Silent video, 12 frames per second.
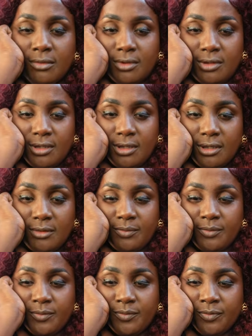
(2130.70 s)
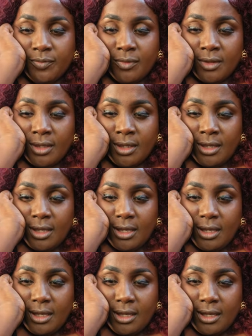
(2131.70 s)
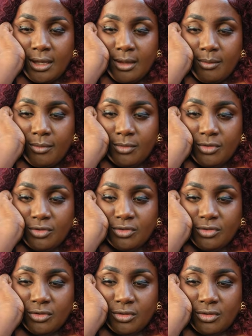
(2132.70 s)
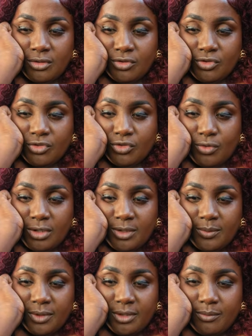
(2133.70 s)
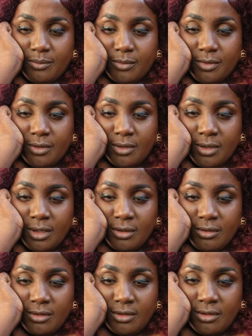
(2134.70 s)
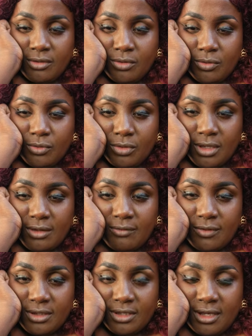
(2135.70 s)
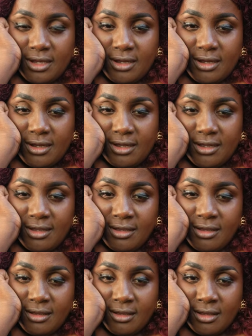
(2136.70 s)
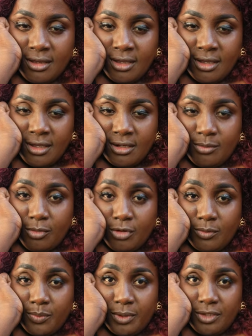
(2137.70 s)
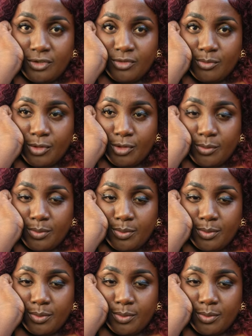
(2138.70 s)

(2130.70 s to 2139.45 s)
Yeah. Um, showing up. Yeah, so, um, what, uh, uh, the button pinch me up